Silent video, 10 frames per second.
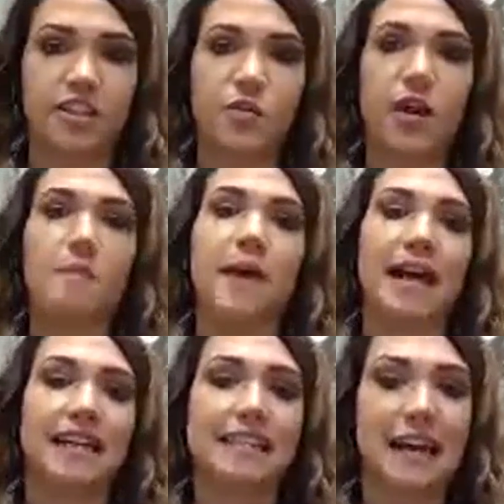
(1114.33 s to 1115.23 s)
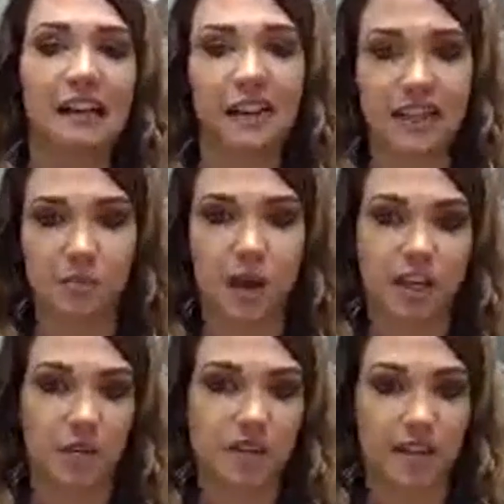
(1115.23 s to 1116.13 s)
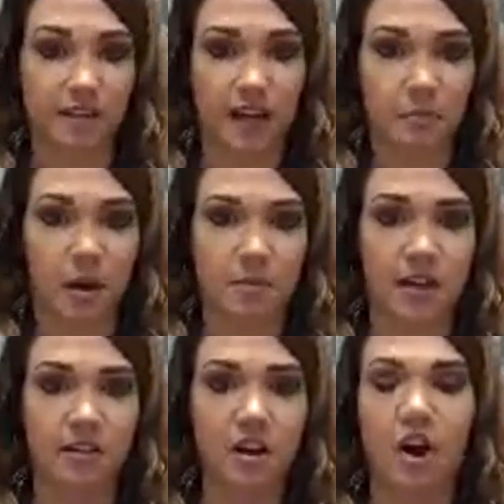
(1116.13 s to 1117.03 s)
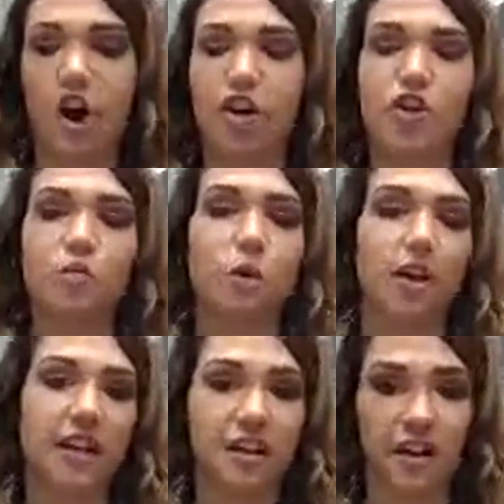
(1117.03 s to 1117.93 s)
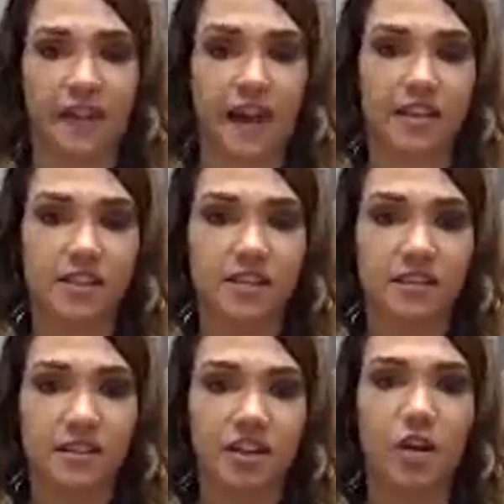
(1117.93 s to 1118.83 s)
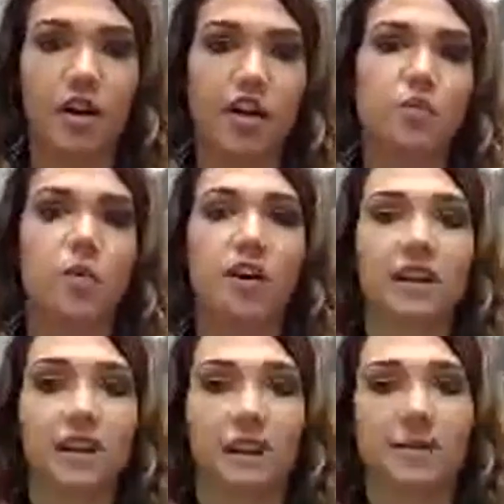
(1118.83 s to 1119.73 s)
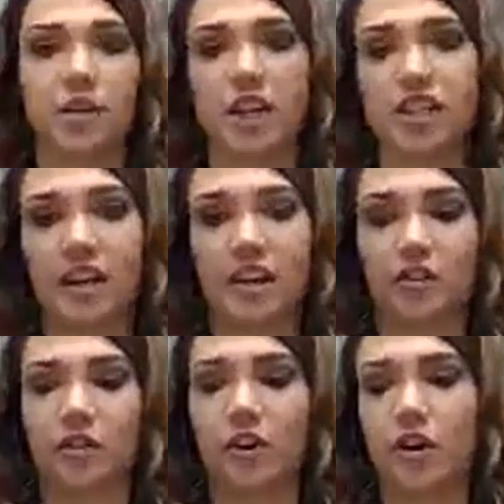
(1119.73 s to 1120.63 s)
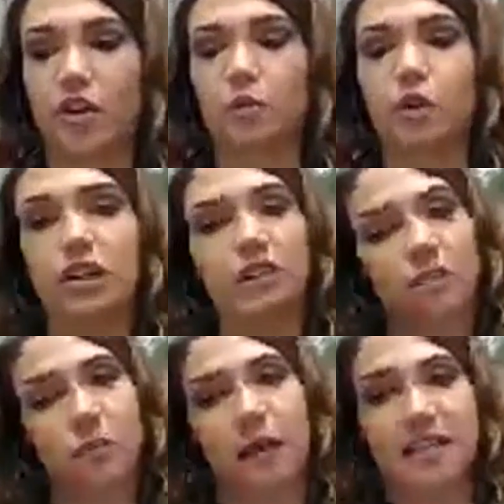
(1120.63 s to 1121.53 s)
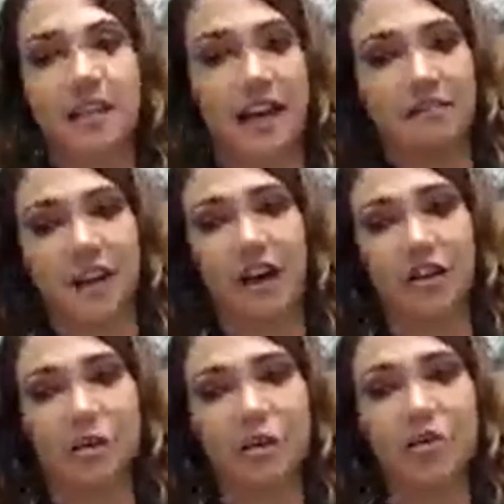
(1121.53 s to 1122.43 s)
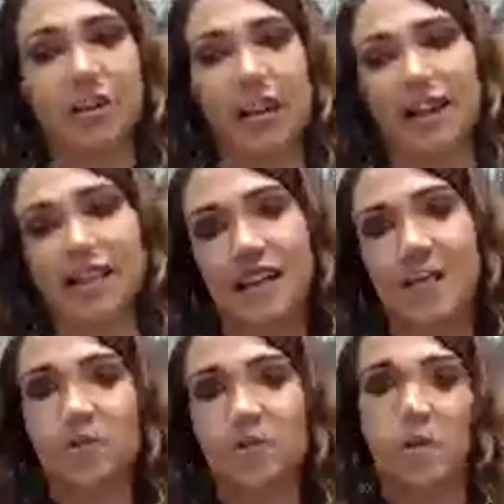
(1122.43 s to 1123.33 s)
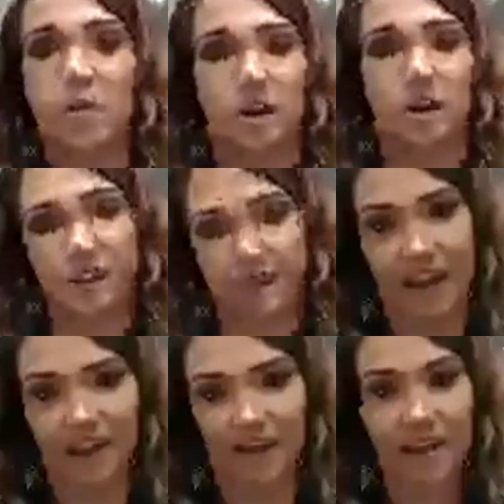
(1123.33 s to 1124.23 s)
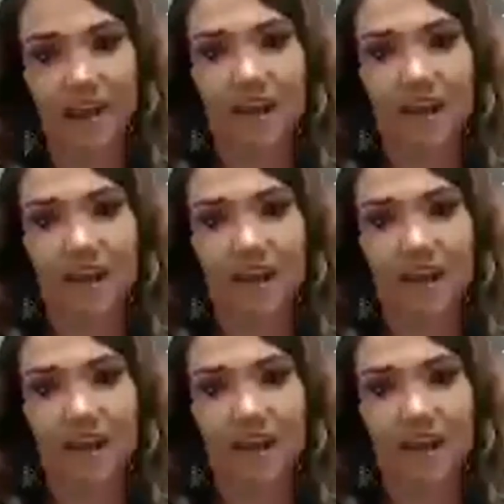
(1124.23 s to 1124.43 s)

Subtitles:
Did you come back and tell us why you didn't get that appointment? Are you working on that? Are you working on that objection handler? Are you looking for ways to add value so that next time you won't be caught in that?